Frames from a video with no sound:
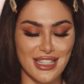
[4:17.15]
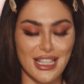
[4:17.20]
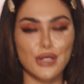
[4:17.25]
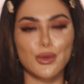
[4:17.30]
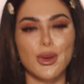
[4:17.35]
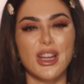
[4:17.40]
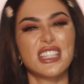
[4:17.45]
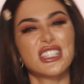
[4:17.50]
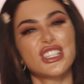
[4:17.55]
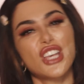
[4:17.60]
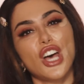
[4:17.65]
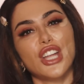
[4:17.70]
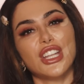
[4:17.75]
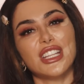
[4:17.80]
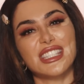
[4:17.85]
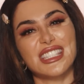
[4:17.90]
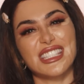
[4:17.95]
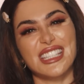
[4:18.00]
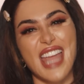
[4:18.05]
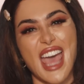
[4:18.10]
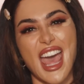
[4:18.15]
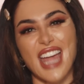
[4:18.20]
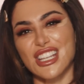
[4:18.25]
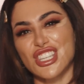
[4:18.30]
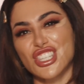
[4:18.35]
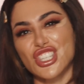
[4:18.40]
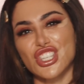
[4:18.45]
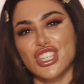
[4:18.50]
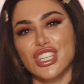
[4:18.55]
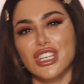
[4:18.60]
That's why it's called a
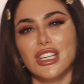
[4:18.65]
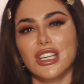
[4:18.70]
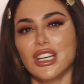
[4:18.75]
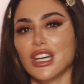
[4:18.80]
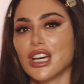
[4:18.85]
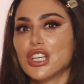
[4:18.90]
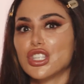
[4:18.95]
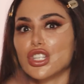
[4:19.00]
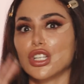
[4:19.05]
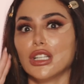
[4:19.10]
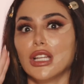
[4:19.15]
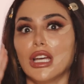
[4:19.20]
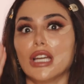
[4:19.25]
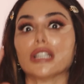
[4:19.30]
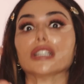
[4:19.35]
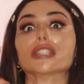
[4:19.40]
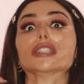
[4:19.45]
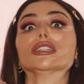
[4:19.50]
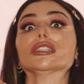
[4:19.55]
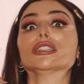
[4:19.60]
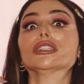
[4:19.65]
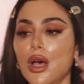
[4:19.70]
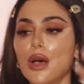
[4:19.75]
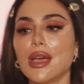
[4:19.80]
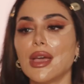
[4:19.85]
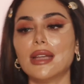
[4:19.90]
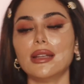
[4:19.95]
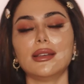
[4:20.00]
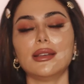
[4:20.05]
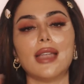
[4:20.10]
snatch, because you're like,
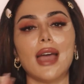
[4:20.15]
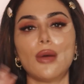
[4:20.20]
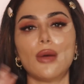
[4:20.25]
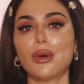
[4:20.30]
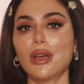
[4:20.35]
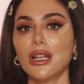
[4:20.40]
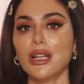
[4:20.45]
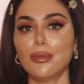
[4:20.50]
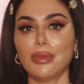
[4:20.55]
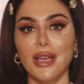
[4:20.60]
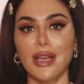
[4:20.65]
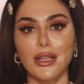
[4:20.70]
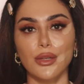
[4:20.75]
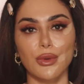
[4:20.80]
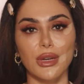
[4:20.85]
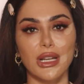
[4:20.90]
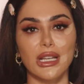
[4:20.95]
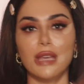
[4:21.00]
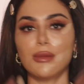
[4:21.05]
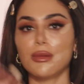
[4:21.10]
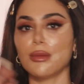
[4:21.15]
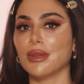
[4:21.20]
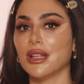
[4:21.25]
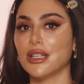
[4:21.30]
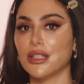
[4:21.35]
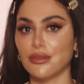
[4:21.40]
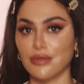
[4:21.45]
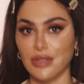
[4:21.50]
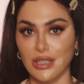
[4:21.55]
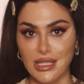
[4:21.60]
okay, now we're gonna blend. We're gonna keep the
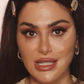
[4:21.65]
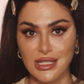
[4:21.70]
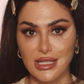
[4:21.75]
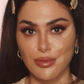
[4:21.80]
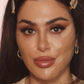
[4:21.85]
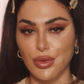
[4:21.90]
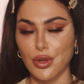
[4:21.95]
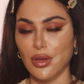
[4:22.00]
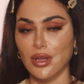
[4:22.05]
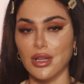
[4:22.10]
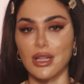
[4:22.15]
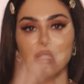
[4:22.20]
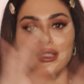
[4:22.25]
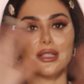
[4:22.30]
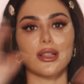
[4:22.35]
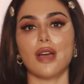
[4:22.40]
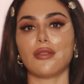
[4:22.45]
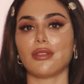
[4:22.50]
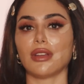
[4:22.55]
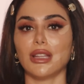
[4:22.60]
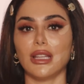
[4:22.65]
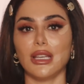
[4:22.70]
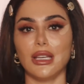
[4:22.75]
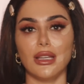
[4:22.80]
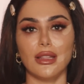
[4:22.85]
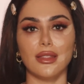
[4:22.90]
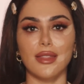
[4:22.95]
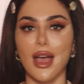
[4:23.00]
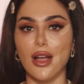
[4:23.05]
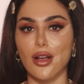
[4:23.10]
blending really simple. It's not
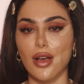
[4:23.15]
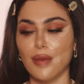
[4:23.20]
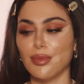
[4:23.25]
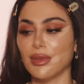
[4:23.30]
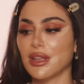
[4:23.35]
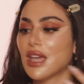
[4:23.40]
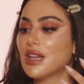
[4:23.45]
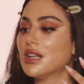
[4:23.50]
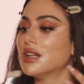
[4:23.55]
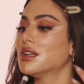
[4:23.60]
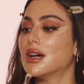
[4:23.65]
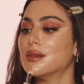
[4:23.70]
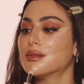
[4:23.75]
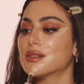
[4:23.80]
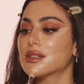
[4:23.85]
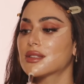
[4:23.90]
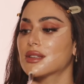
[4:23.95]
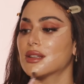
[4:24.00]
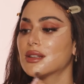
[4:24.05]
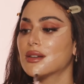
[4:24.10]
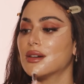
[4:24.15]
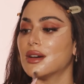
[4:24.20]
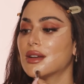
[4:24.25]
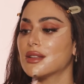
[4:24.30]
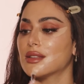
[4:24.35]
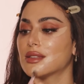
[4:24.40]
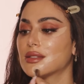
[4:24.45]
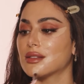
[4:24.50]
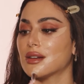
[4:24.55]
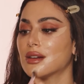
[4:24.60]
really that complicated. I'm just gonna go ahead
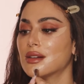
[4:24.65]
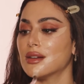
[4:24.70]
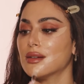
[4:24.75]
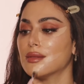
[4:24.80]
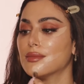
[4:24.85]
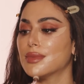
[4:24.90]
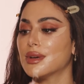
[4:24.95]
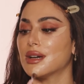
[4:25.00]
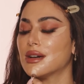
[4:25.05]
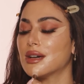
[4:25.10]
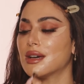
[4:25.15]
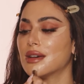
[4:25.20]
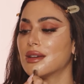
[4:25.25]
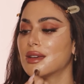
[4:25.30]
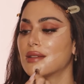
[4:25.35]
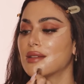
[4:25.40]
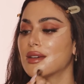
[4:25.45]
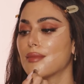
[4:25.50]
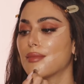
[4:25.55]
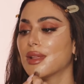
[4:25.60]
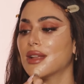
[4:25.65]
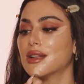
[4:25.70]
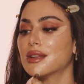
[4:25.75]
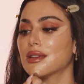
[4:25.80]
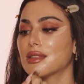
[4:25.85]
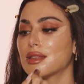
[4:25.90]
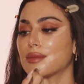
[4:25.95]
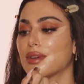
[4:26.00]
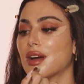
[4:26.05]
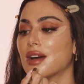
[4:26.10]
and start by blending
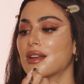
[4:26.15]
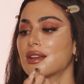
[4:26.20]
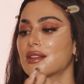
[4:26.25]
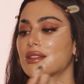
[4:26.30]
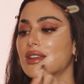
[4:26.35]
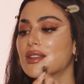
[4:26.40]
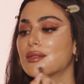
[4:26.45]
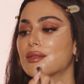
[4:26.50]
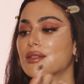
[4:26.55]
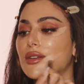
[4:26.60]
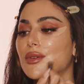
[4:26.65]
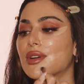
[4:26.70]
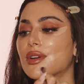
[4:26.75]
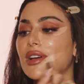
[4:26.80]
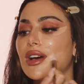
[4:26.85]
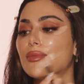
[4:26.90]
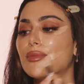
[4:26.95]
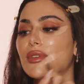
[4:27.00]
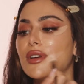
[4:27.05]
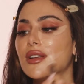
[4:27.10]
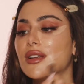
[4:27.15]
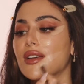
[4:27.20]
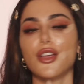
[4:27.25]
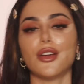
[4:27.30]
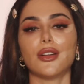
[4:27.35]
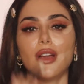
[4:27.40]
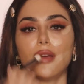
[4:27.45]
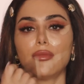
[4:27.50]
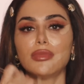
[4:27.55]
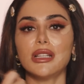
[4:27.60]
in the product and going upward.
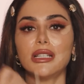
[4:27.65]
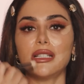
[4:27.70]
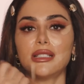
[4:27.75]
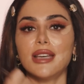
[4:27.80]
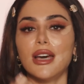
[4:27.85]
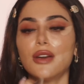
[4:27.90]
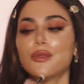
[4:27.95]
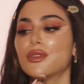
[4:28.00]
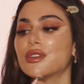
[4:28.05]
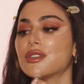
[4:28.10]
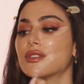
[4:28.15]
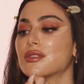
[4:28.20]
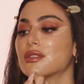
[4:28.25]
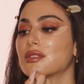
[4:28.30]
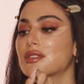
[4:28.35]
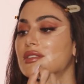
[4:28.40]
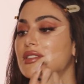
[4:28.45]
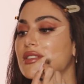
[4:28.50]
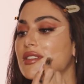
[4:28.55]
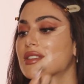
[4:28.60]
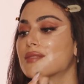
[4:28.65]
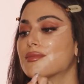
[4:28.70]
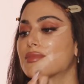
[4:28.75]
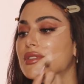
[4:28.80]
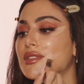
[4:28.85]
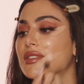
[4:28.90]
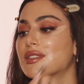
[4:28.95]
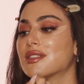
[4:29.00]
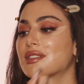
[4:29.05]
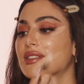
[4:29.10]
You're not blending downward, you're literally
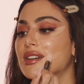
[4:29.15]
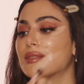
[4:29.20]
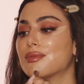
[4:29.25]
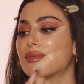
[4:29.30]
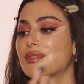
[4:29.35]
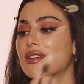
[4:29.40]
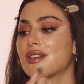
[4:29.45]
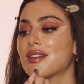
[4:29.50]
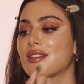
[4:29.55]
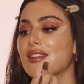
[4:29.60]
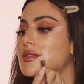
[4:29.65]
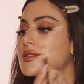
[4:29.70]
pulling it upward.